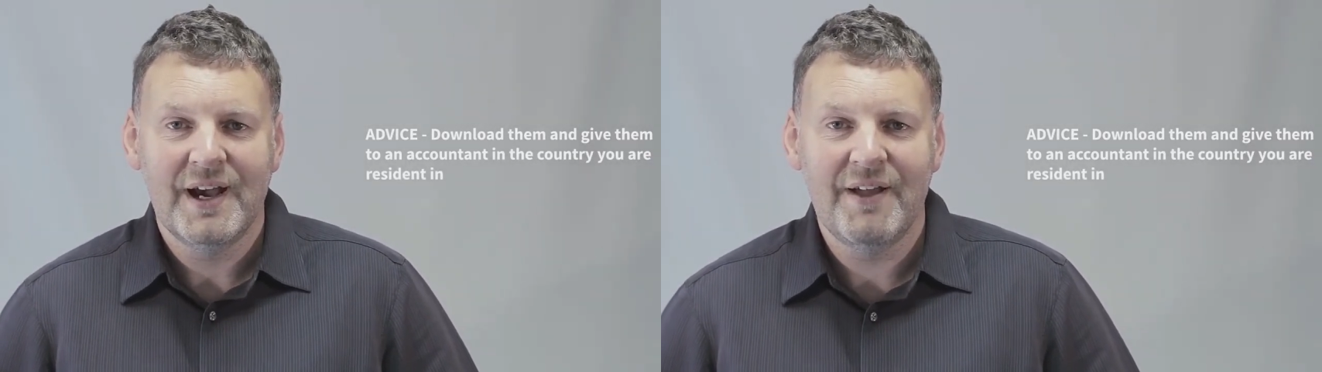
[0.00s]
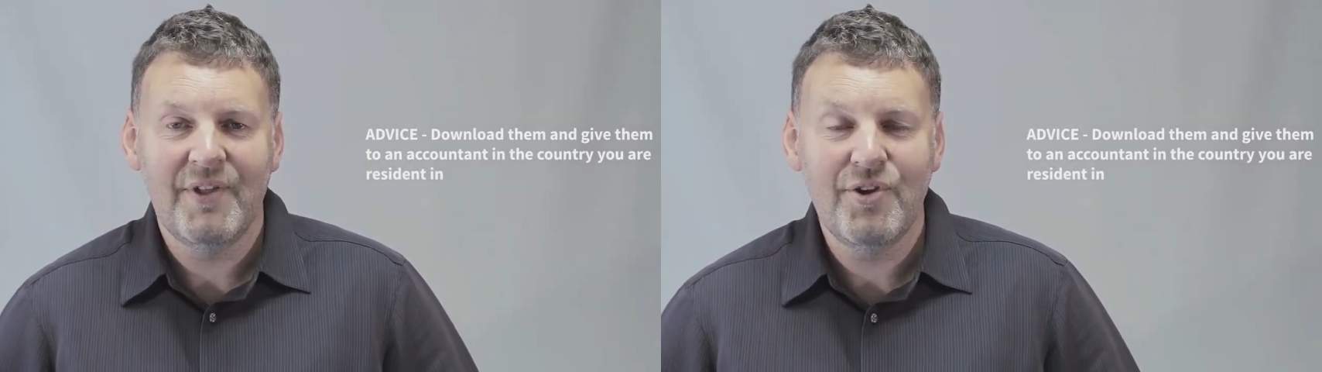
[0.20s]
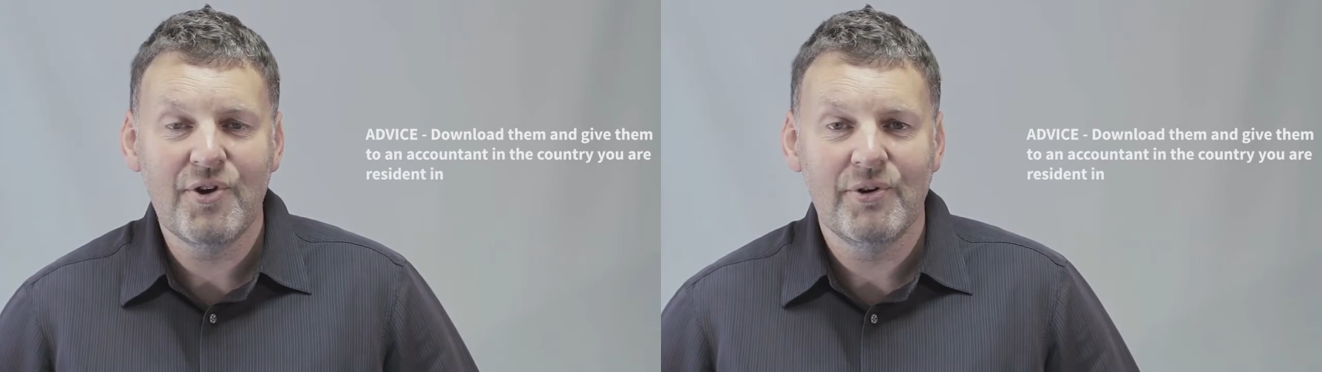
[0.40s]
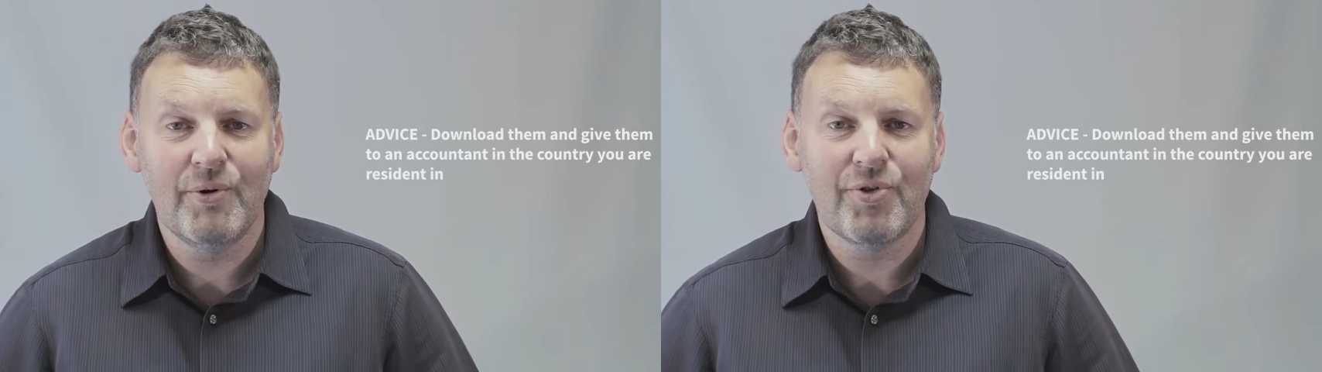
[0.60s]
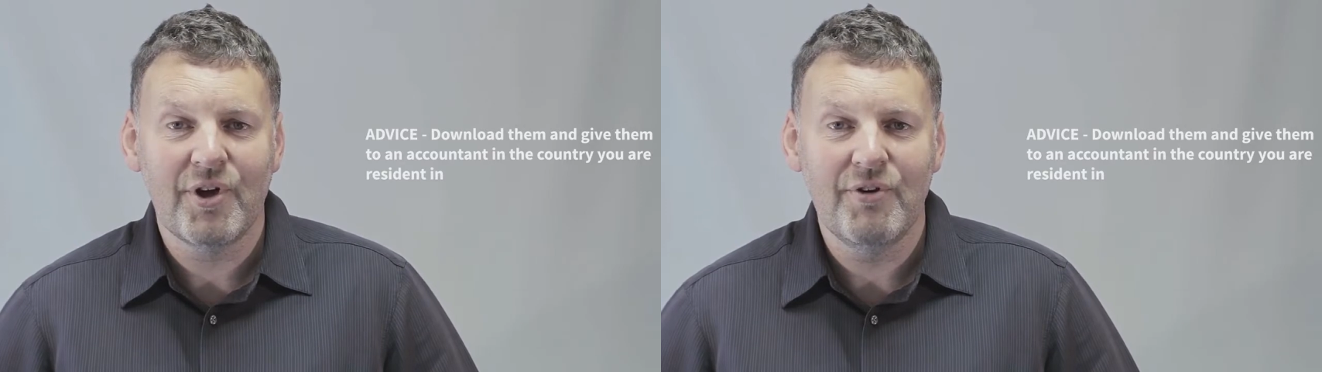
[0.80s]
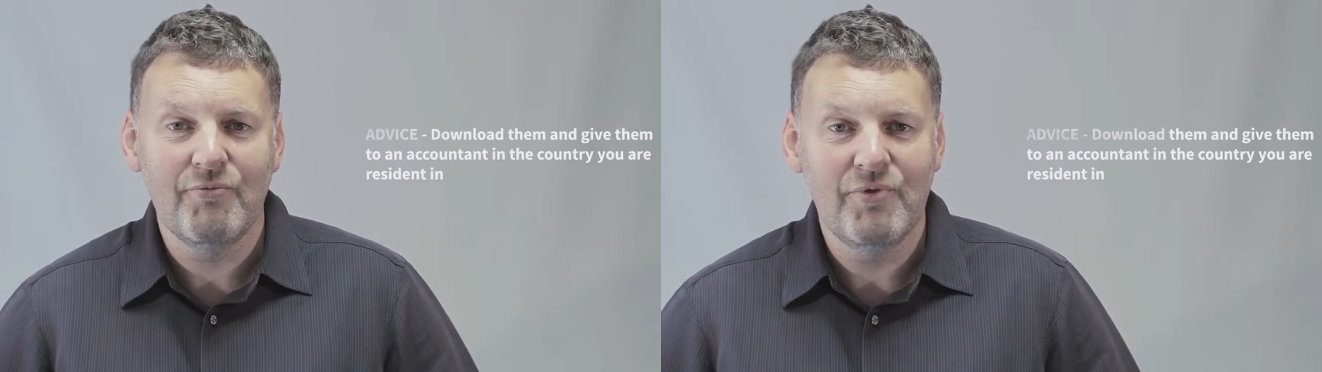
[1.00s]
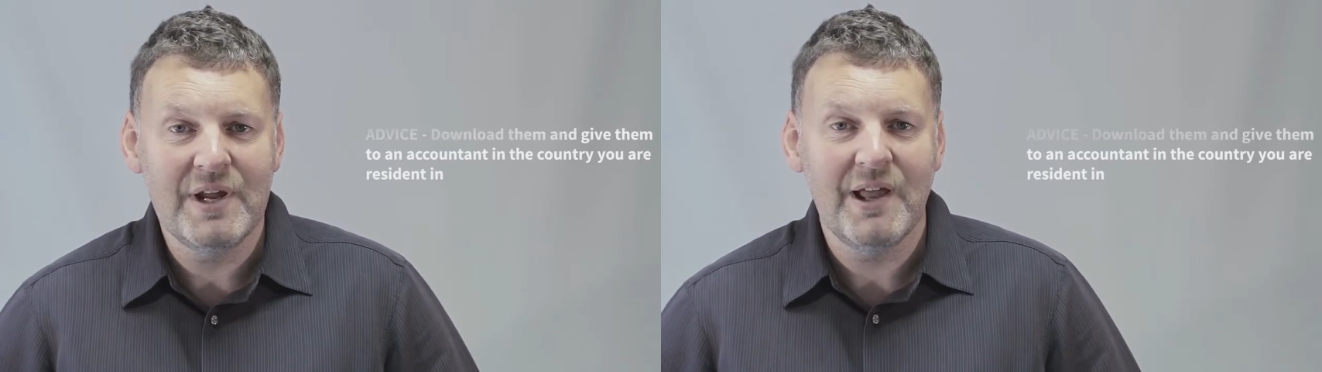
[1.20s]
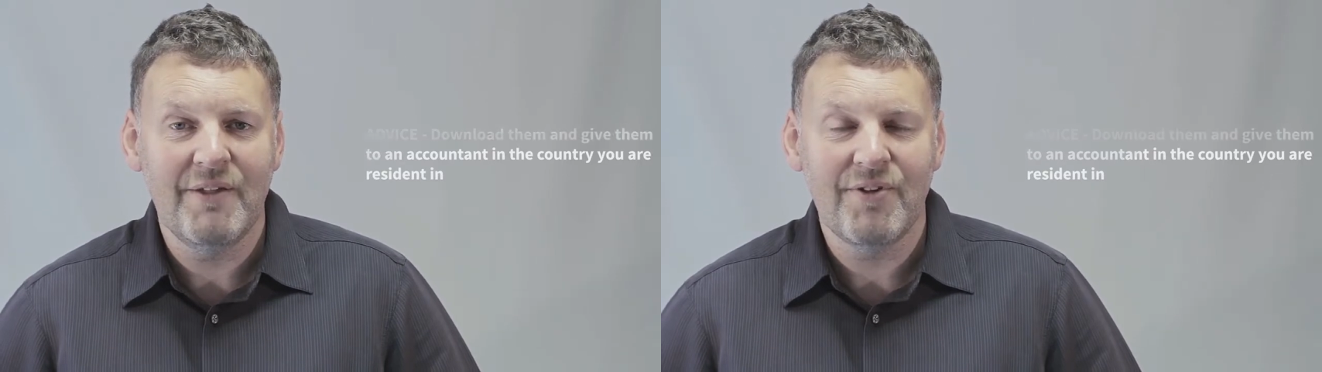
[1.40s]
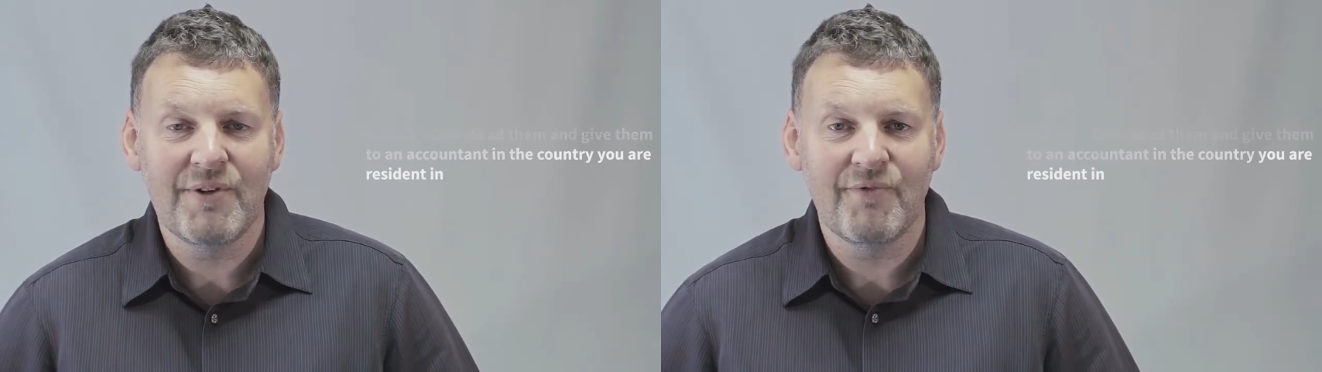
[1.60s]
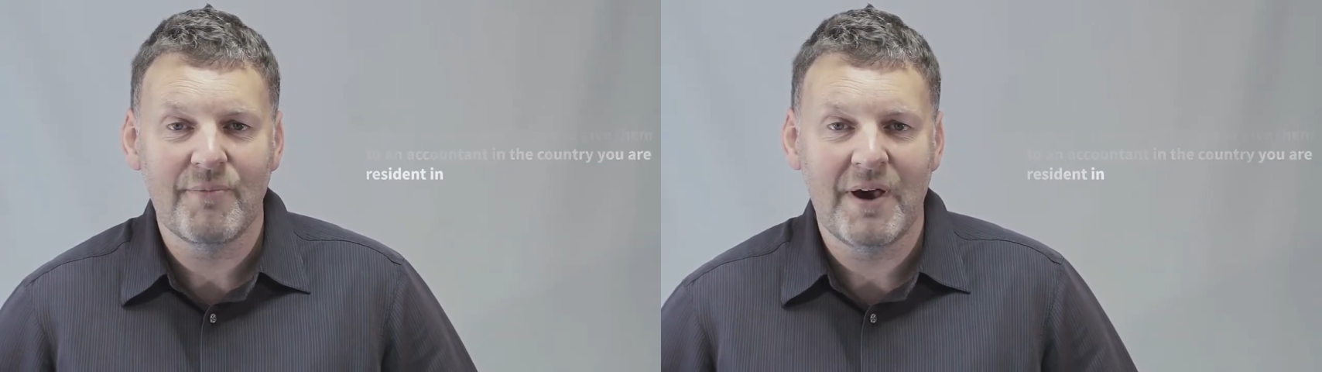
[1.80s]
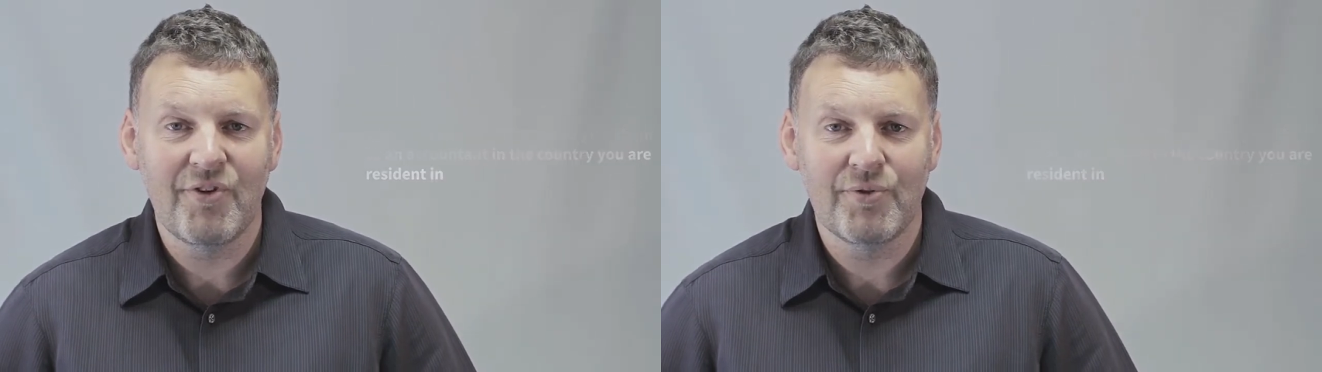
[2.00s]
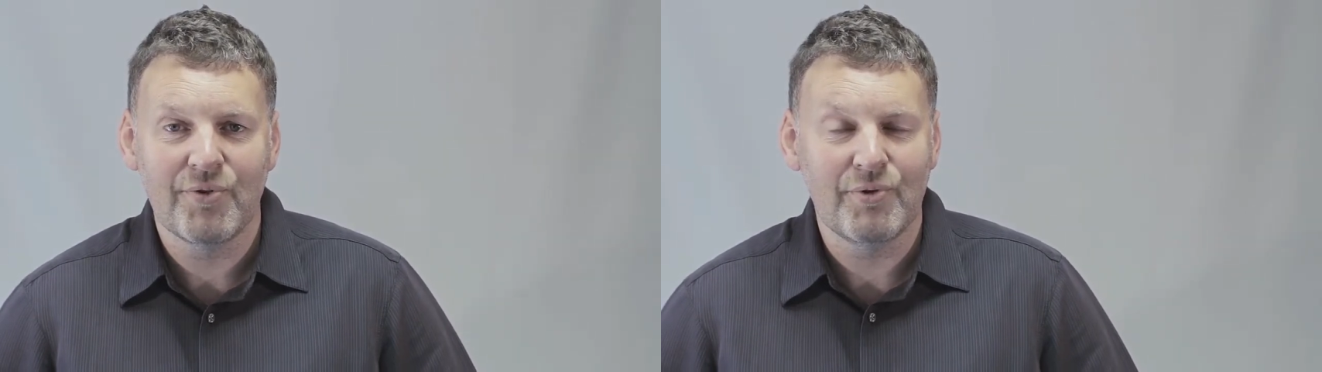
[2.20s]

and then you can also relay this information